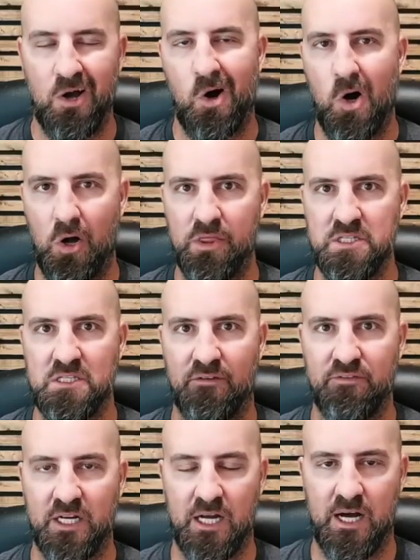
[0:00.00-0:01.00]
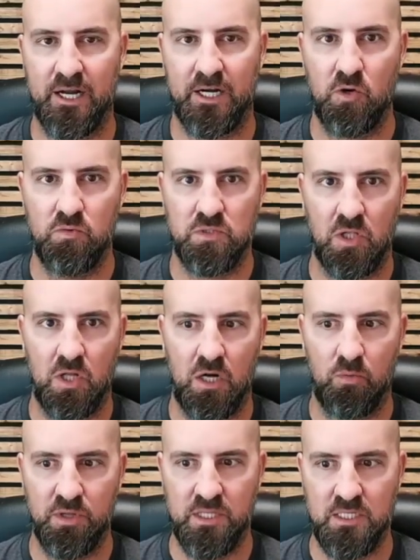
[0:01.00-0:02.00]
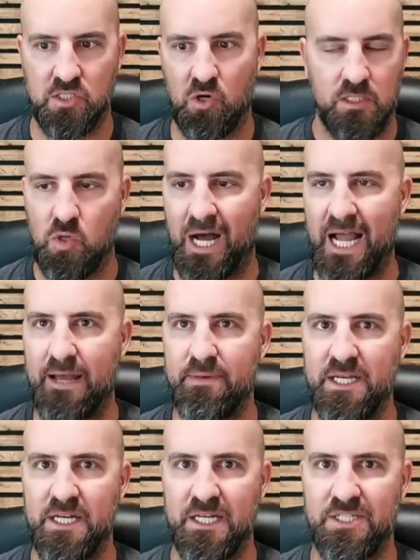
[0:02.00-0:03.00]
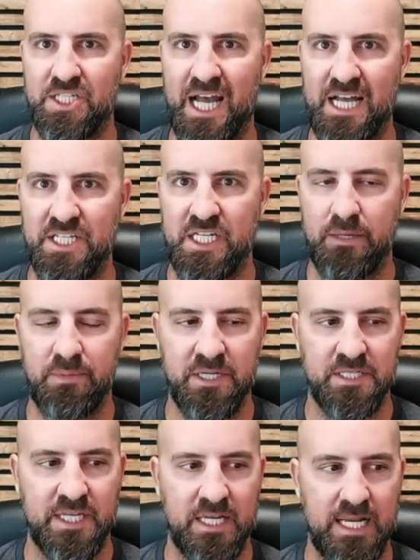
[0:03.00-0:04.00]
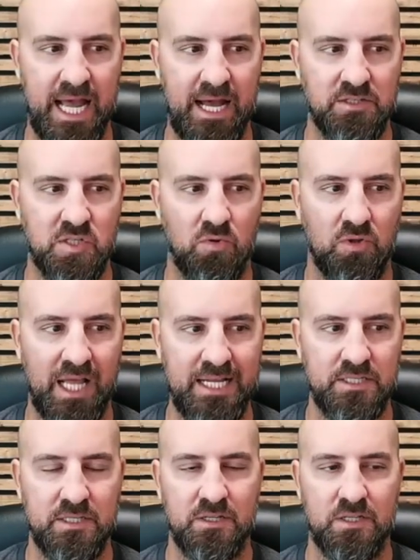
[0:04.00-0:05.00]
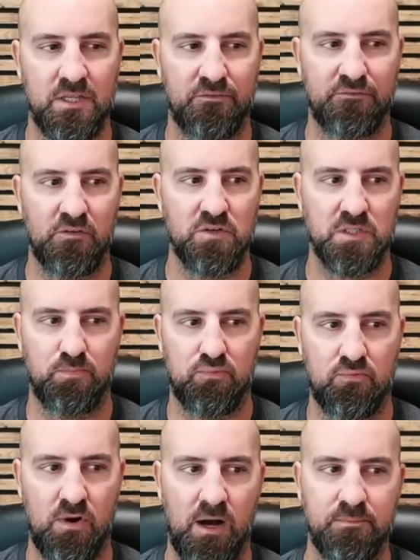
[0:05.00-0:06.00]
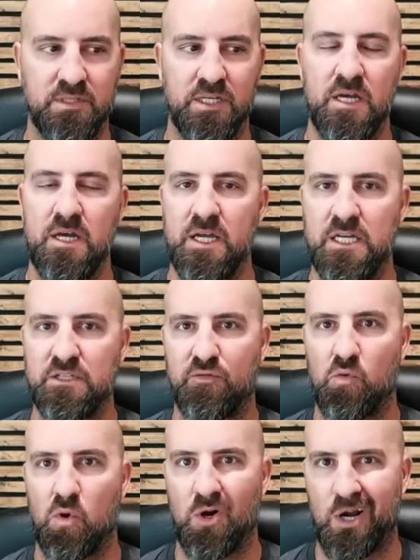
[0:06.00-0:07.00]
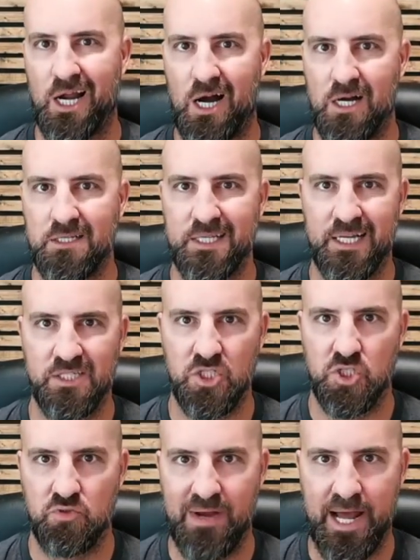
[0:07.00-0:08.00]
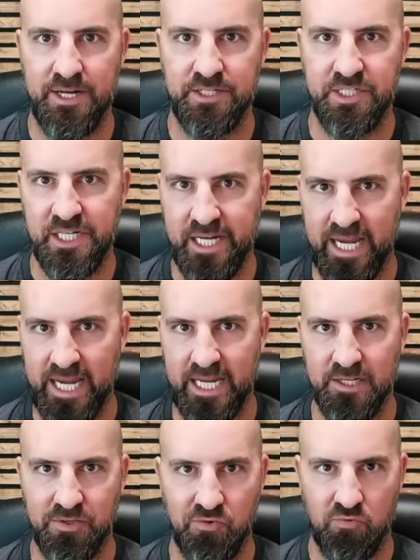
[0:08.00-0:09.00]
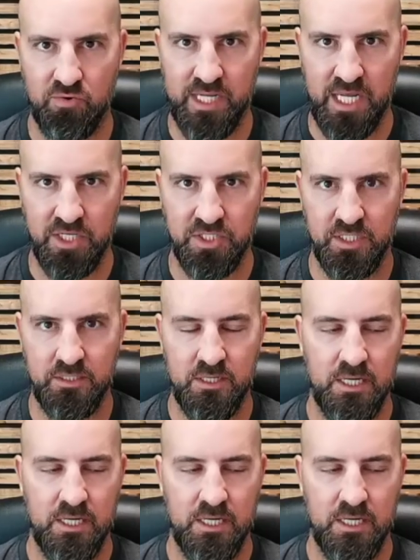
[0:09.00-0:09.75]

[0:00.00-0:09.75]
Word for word: all the stuff that kind of goes along with this. So, so I am in ChatGPT now. So let's, the first prompt is for content strategy and creation.